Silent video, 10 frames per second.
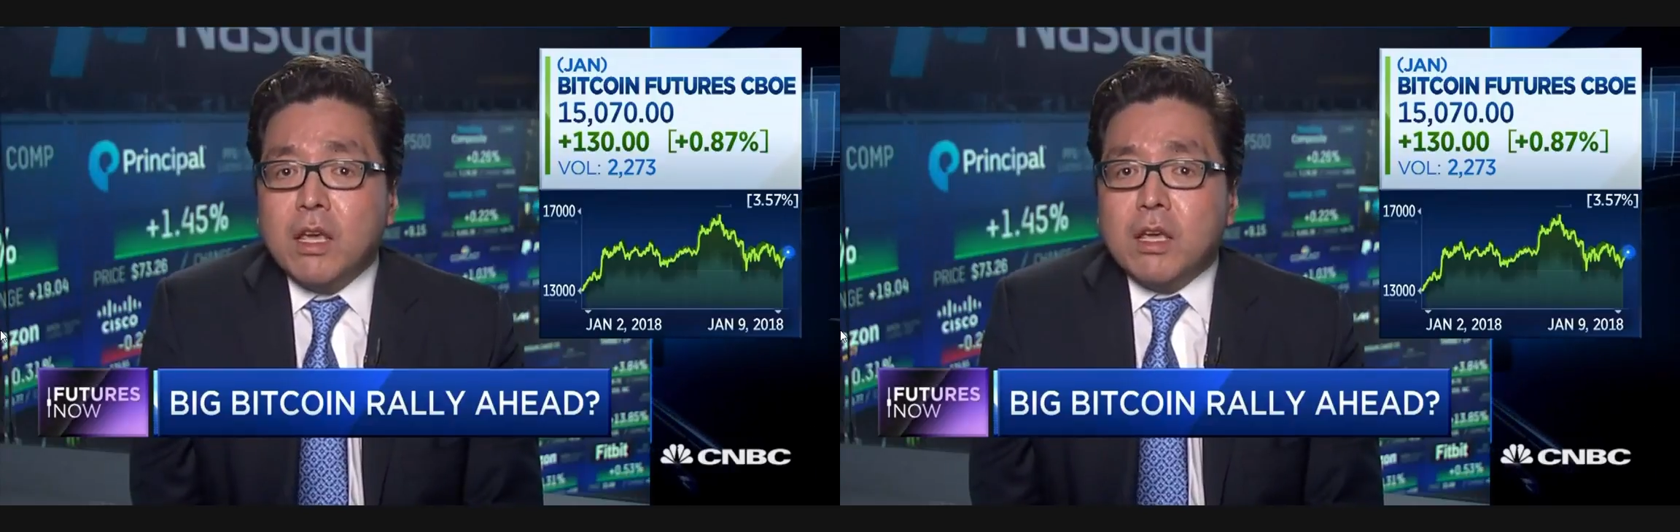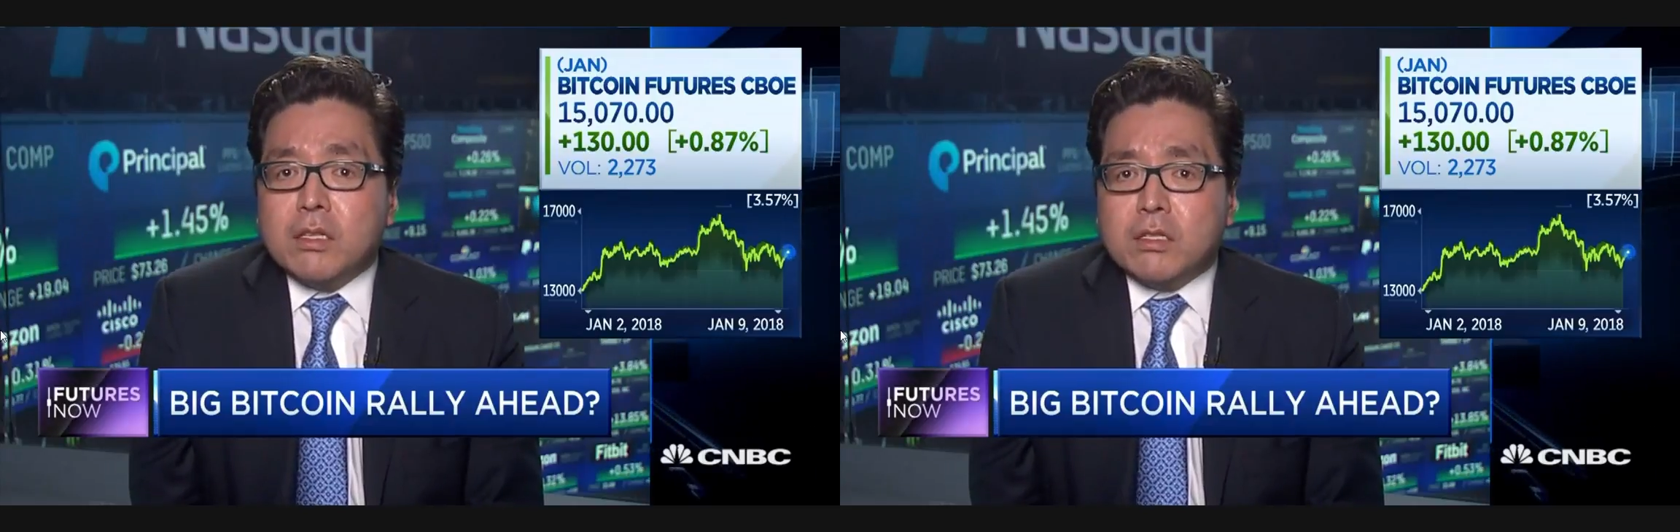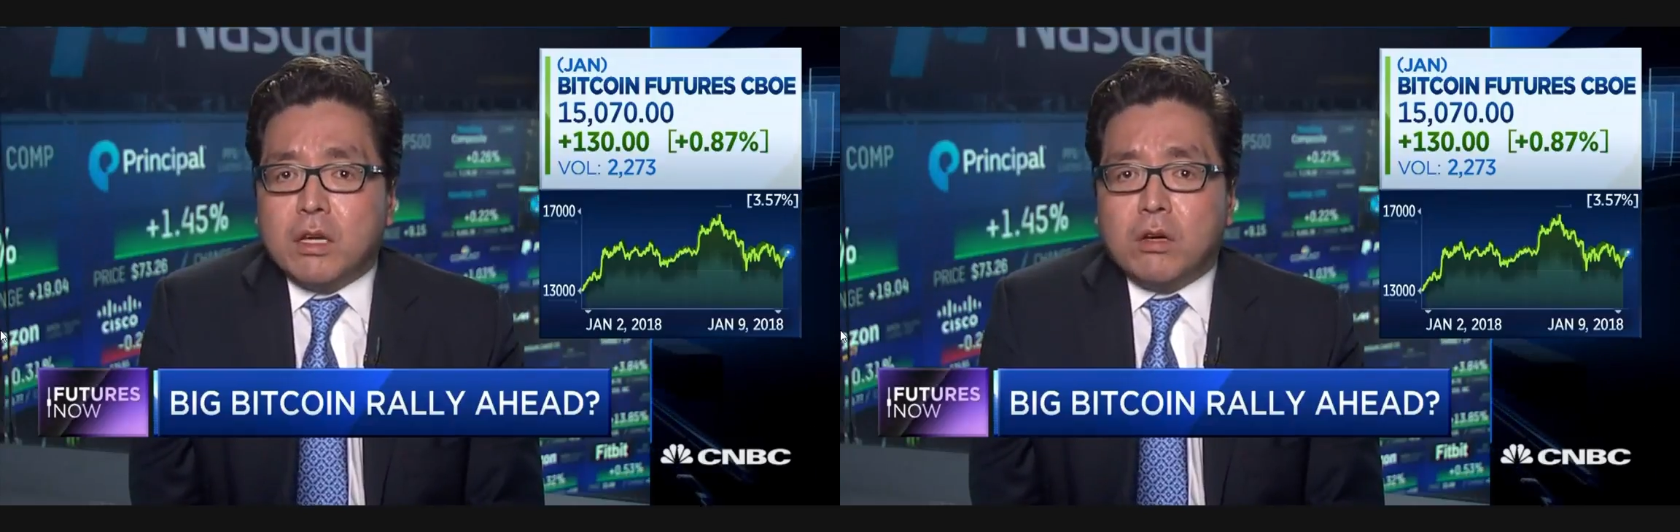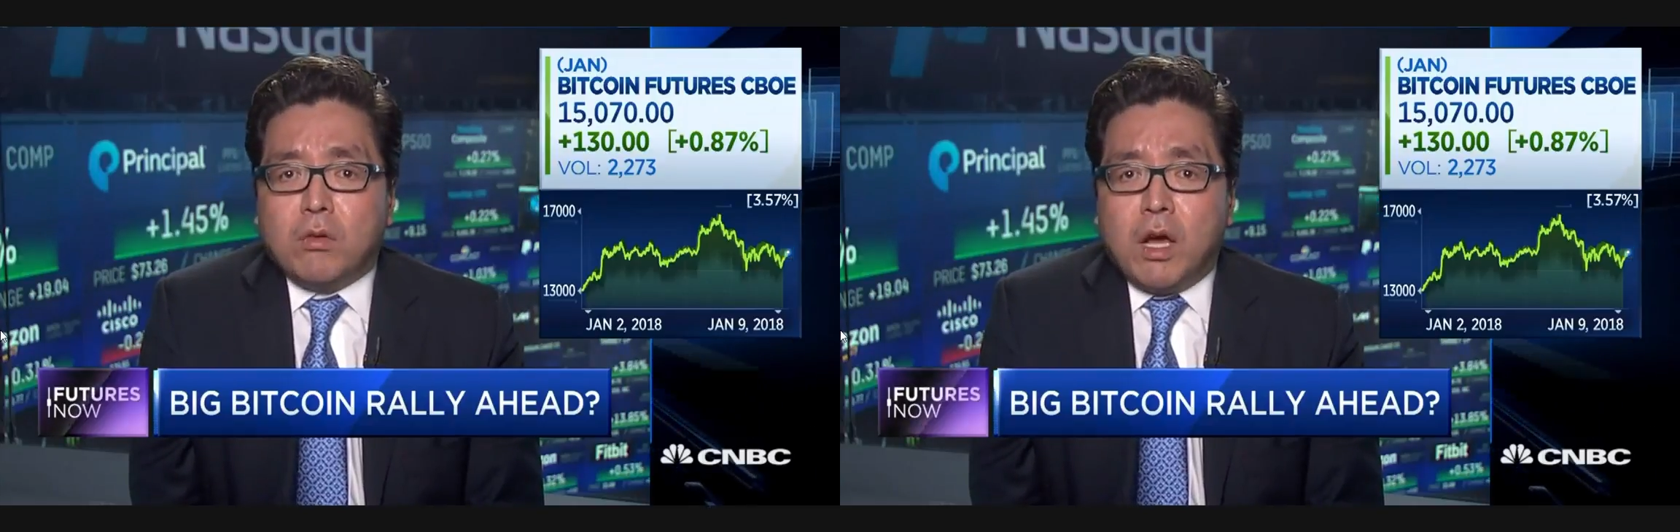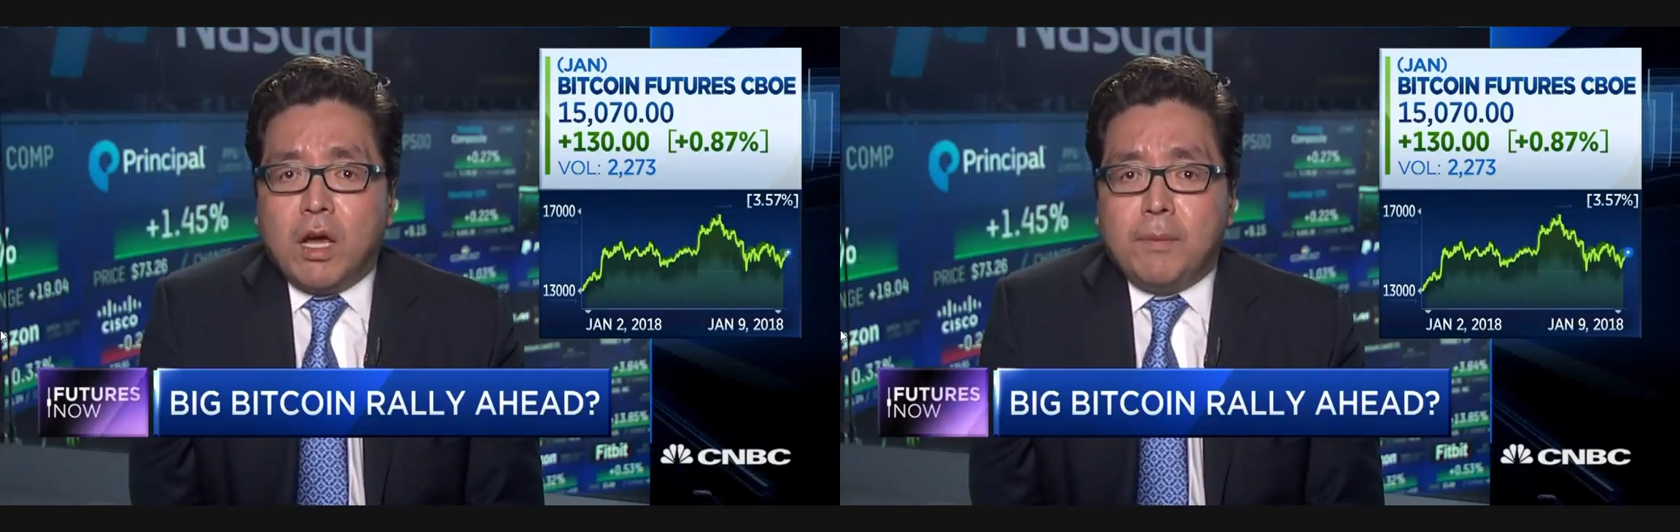
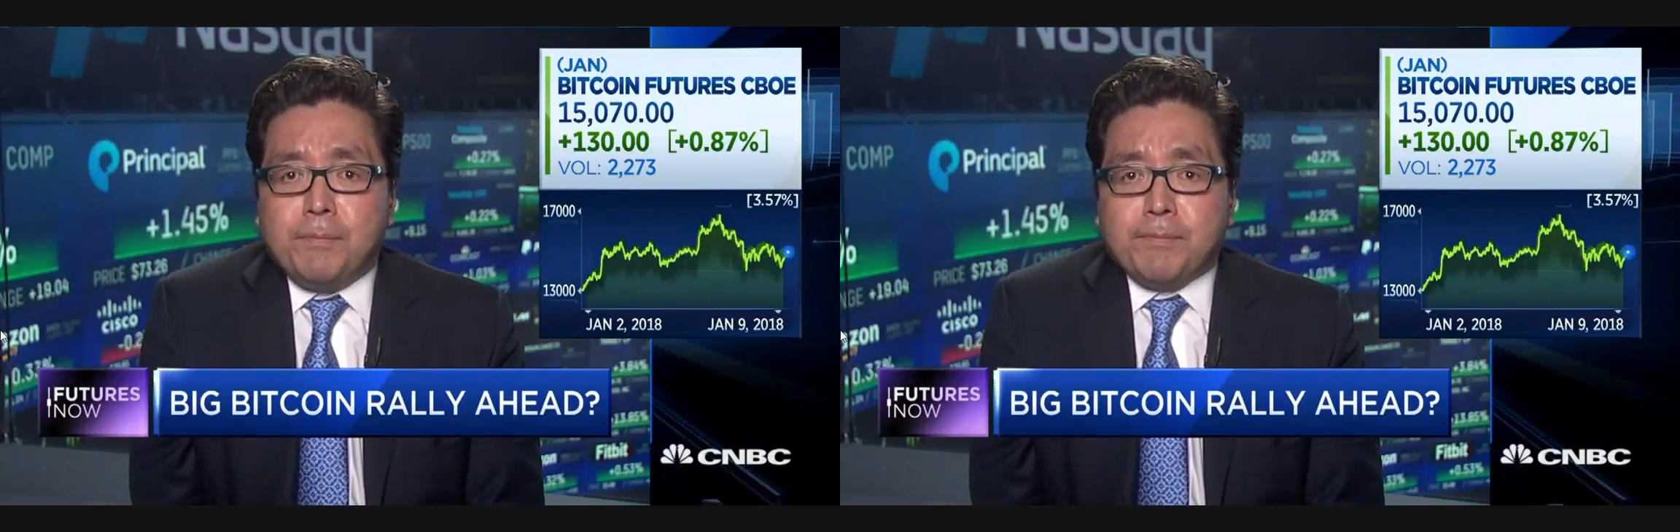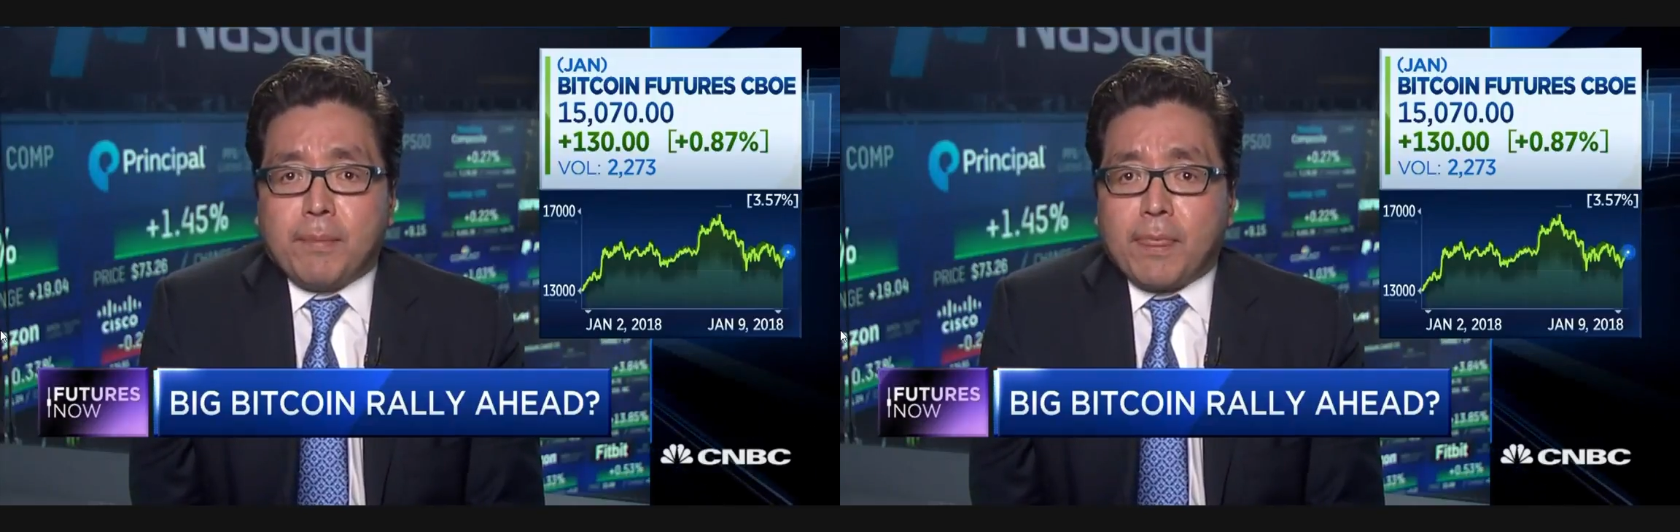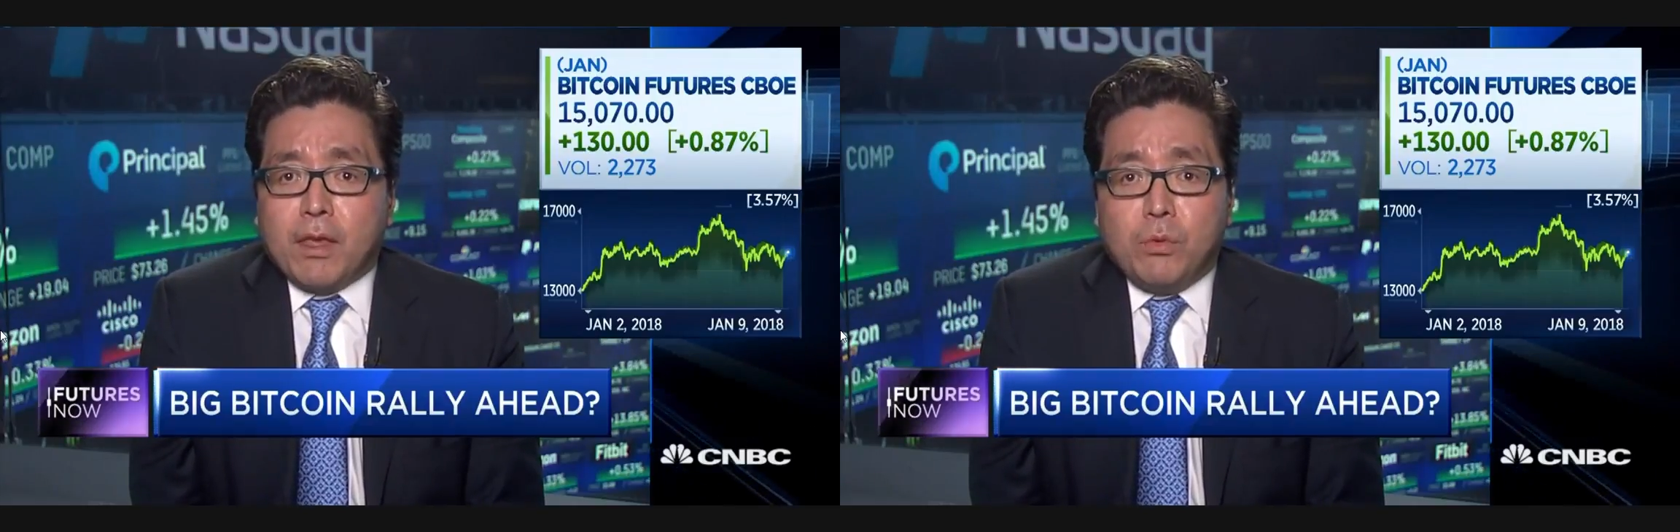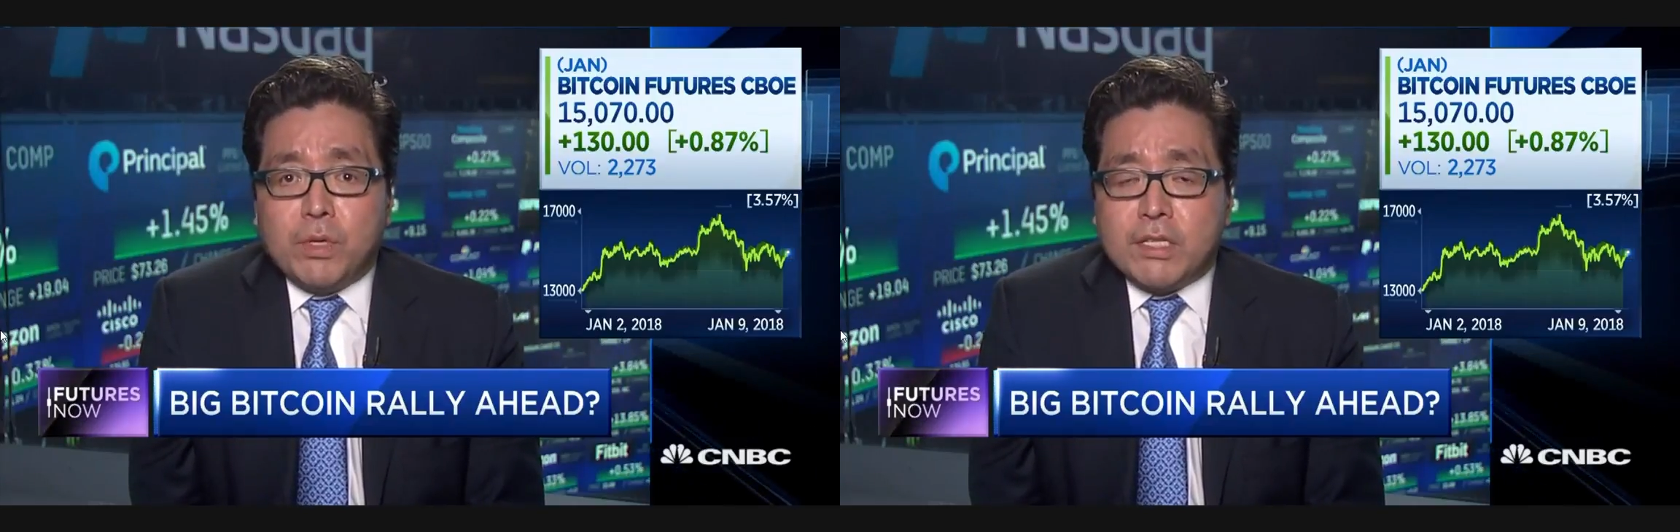So we